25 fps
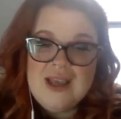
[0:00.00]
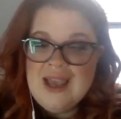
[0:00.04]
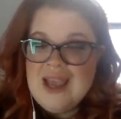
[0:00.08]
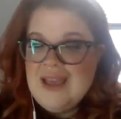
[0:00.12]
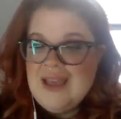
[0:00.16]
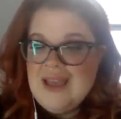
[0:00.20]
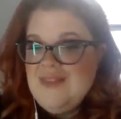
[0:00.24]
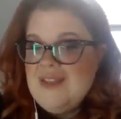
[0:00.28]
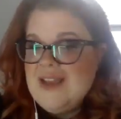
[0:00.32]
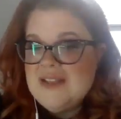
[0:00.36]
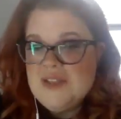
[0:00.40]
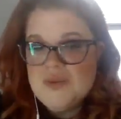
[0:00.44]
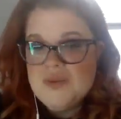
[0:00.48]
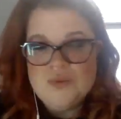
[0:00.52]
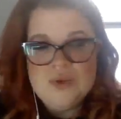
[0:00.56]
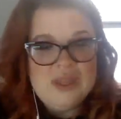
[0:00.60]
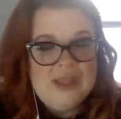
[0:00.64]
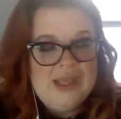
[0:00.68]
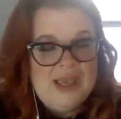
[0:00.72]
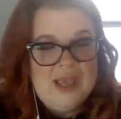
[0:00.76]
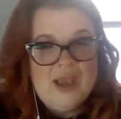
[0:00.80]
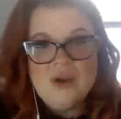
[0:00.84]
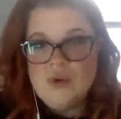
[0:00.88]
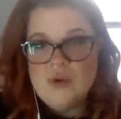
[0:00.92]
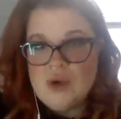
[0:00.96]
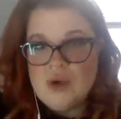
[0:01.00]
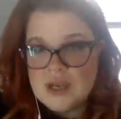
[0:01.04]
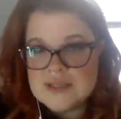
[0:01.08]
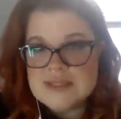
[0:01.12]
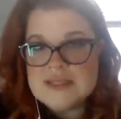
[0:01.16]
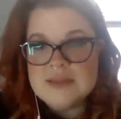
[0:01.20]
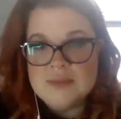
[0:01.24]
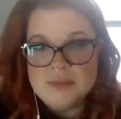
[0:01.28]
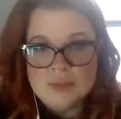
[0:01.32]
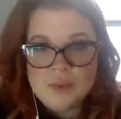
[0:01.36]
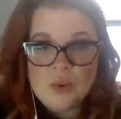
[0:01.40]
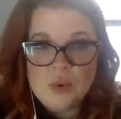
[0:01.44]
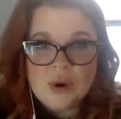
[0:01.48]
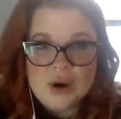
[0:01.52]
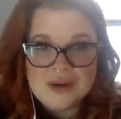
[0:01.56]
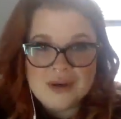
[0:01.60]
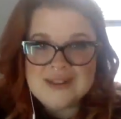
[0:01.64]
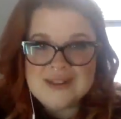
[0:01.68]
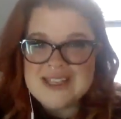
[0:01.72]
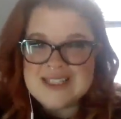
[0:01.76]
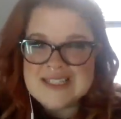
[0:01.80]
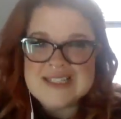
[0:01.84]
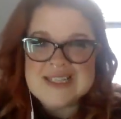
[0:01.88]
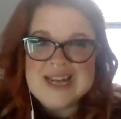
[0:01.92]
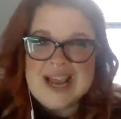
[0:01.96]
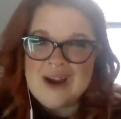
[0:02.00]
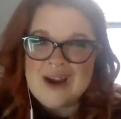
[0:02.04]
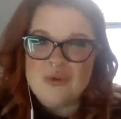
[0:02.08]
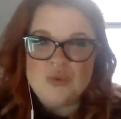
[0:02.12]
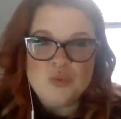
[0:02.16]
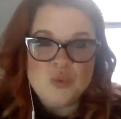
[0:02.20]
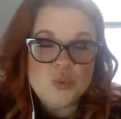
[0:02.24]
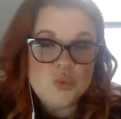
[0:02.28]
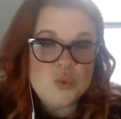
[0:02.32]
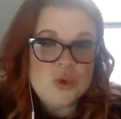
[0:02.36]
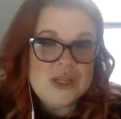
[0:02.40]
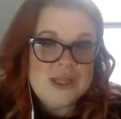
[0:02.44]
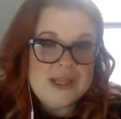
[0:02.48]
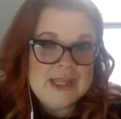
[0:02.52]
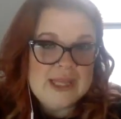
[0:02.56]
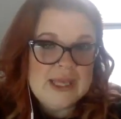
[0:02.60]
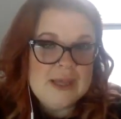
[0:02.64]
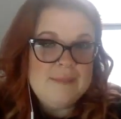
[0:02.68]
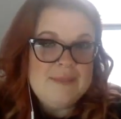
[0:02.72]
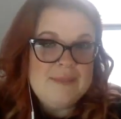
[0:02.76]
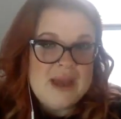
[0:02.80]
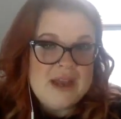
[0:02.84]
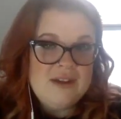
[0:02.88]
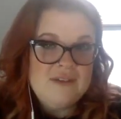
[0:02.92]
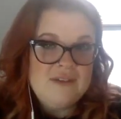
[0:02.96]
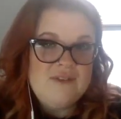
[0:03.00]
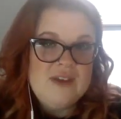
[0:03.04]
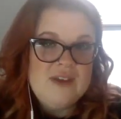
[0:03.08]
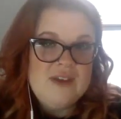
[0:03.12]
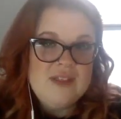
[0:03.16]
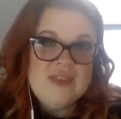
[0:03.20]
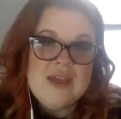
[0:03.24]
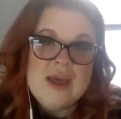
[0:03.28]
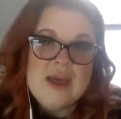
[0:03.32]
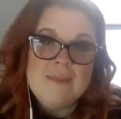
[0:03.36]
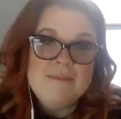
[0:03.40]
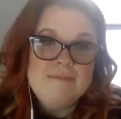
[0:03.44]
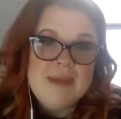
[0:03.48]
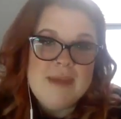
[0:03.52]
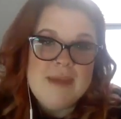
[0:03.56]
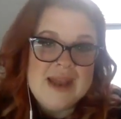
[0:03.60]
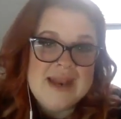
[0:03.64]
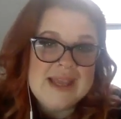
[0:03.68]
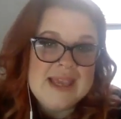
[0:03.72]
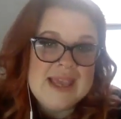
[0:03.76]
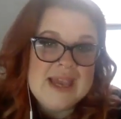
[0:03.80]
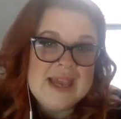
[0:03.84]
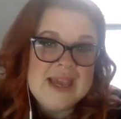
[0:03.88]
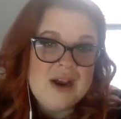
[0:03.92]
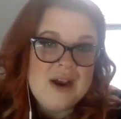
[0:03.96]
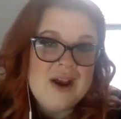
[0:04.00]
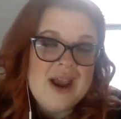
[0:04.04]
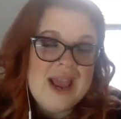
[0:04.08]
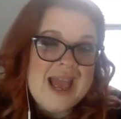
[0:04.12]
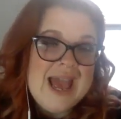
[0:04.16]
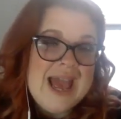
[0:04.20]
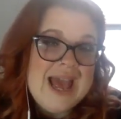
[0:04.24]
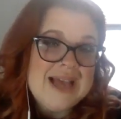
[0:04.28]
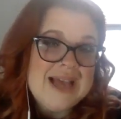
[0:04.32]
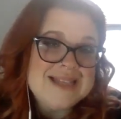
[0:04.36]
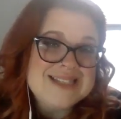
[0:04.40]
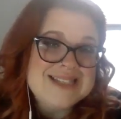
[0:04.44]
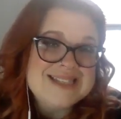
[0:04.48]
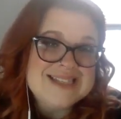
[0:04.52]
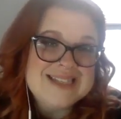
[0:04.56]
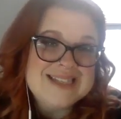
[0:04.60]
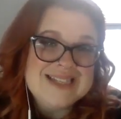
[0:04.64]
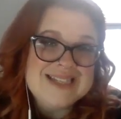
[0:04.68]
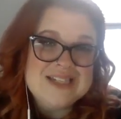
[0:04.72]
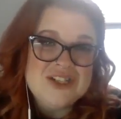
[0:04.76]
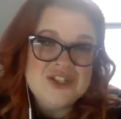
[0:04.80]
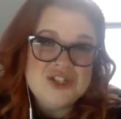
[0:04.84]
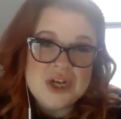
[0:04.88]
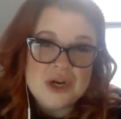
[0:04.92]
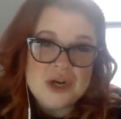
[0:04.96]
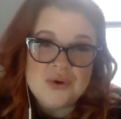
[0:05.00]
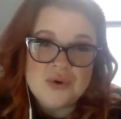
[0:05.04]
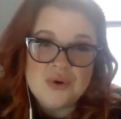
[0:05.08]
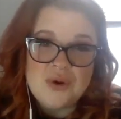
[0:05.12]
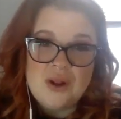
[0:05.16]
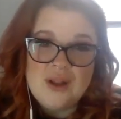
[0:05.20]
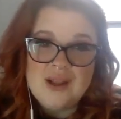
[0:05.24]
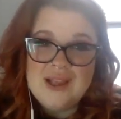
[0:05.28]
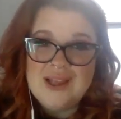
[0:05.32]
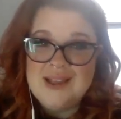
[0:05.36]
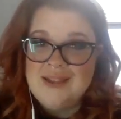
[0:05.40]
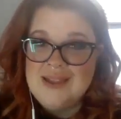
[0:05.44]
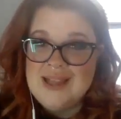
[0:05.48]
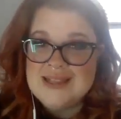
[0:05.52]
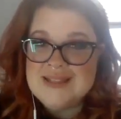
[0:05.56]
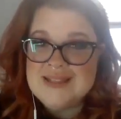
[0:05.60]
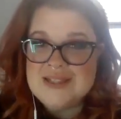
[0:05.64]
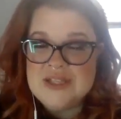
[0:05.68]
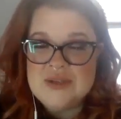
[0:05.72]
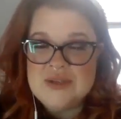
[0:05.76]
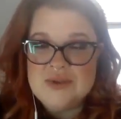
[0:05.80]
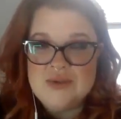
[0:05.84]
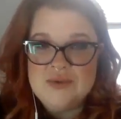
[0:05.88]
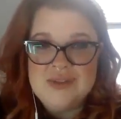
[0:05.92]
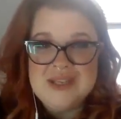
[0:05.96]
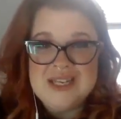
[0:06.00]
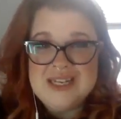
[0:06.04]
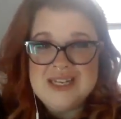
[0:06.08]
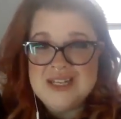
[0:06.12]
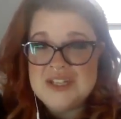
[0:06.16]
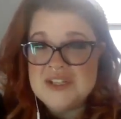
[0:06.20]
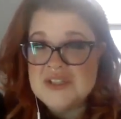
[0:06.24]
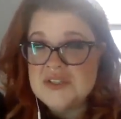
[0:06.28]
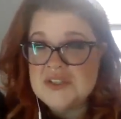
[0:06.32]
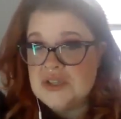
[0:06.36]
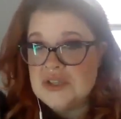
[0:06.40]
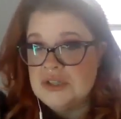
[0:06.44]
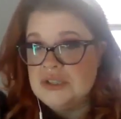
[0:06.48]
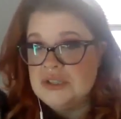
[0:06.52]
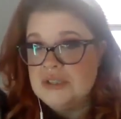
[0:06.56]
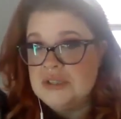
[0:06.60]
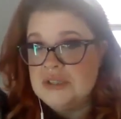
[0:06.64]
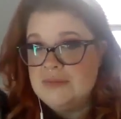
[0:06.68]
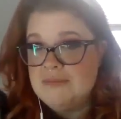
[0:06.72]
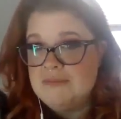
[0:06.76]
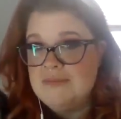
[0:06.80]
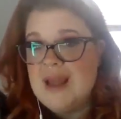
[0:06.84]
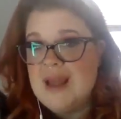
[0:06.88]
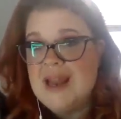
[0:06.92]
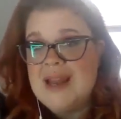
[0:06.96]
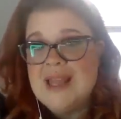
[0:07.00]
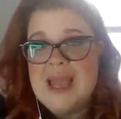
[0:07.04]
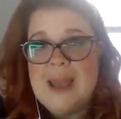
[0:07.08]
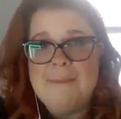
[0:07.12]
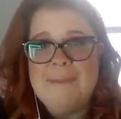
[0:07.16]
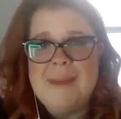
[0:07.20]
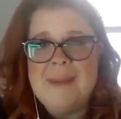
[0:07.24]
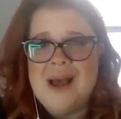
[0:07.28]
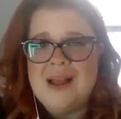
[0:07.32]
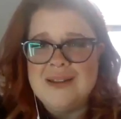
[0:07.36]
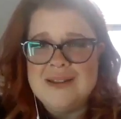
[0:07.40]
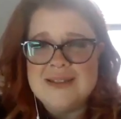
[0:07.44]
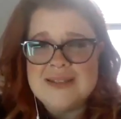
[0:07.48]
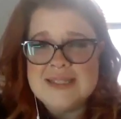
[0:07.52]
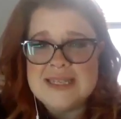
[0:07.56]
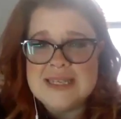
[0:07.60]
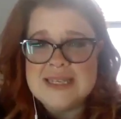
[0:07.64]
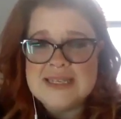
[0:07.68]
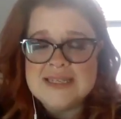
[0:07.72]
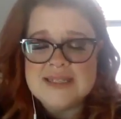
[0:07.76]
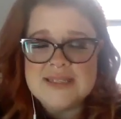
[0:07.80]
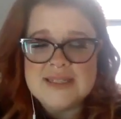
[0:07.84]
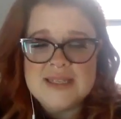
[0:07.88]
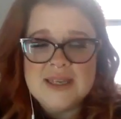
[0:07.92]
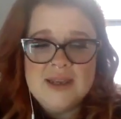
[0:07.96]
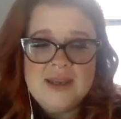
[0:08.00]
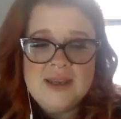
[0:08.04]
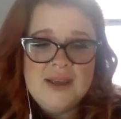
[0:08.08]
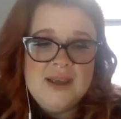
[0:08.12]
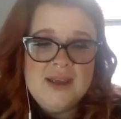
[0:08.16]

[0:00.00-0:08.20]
And that's really across the board. That's not really a benefit that Medicare has in general, unless you get into certain Medigap policies,